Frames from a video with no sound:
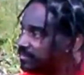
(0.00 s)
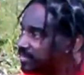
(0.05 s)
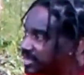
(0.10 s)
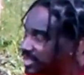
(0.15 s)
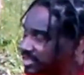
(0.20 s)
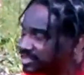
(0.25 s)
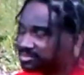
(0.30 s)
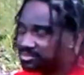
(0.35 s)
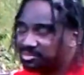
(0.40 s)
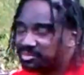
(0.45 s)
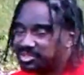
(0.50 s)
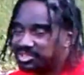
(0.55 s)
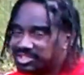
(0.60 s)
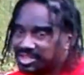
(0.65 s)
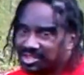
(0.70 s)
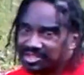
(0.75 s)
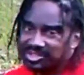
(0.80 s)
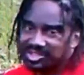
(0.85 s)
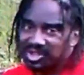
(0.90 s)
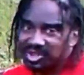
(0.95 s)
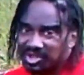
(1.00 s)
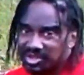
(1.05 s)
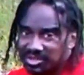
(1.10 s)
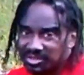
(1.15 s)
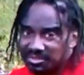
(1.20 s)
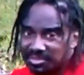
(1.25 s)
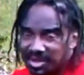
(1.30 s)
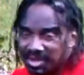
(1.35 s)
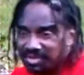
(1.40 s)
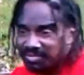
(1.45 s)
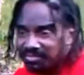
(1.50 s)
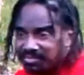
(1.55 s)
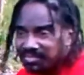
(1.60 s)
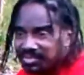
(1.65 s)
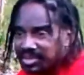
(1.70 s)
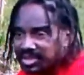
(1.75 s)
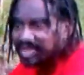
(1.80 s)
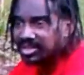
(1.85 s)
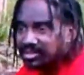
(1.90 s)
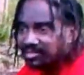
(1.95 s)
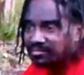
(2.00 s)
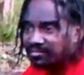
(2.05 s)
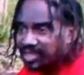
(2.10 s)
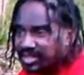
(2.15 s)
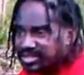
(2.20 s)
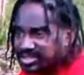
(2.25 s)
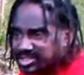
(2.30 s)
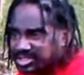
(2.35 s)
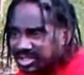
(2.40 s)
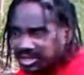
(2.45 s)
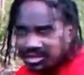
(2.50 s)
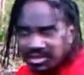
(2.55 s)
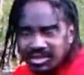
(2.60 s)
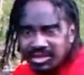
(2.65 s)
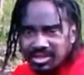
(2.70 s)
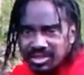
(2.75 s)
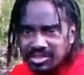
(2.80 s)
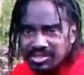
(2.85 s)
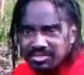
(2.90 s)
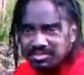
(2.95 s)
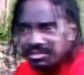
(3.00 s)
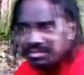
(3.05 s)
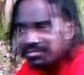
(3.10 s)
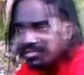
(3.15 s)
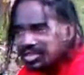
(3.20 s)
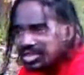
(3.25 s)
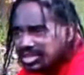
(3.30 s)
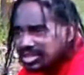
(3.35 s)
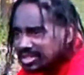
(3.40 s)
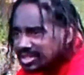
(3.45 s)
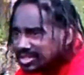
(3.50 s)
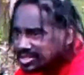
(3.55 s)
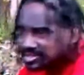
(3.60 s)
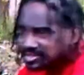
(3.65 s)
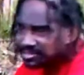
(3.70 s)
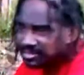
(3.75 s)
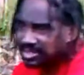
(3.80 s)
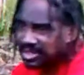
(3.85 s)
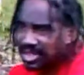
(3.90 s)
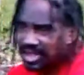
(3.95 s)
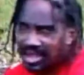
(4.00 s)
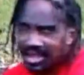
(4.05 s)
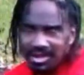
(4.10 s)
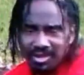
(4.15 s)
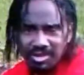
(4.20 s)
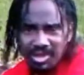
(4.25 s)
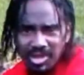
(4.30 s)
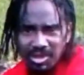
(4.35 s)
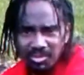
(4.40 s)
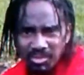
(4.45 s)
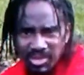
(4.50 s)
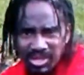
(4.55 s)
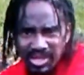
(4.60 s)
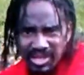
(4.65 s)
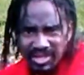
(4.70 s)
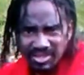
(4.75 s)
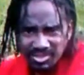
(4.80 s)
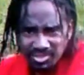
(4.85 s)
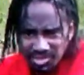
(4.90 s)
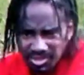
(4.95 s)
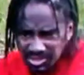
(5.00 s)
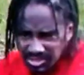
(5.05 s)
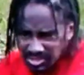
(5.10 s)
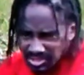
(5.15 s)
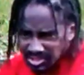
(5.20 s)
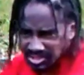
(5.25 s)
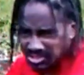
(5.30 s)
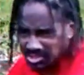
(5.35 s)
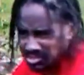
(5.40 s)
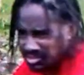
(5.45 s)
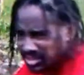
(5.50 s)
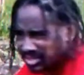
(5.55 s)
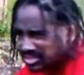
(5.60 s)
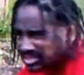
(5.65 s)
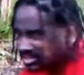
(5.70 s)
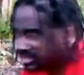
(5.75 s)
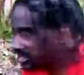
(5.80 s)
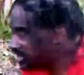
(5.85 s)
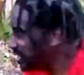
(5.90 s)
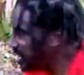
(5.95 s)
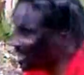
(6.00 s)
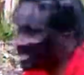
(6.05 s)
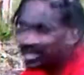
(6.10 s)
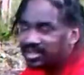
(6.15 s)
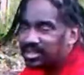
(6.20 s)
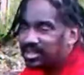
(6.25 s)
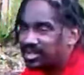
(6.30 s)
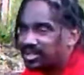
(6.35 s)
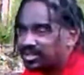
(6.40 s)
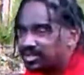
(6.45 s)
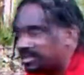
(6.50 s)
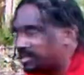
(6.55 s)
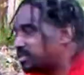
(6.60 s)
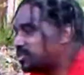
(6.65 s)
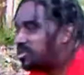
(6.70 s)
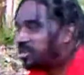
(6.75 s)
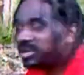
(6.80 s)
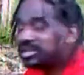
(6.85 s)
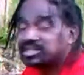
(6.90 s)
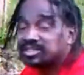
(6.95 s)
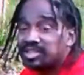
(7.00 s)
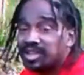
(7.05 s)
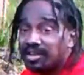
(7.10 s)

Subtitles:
Because when we started talking about vegetarianism and veganism and how you can't trust the USDA, the U.S.